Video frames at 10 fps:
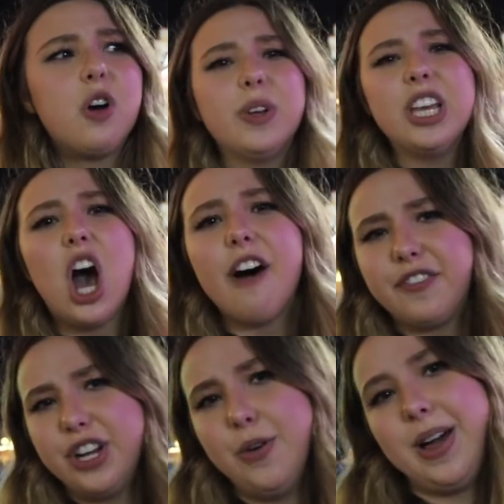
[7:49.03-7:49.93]
don't really
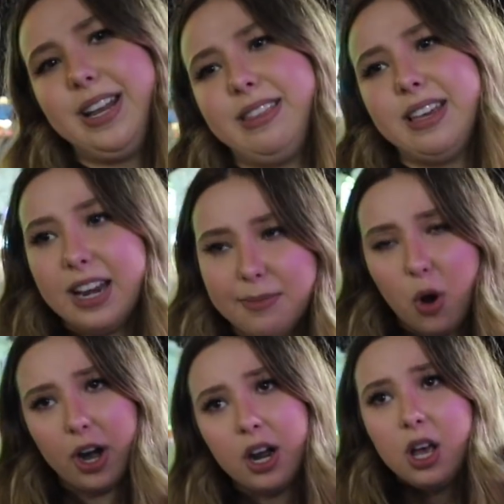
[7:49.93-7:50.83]
offer you anything
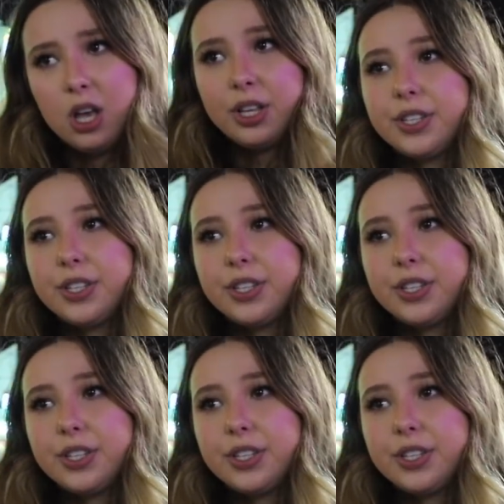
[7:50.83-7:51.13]
anymore.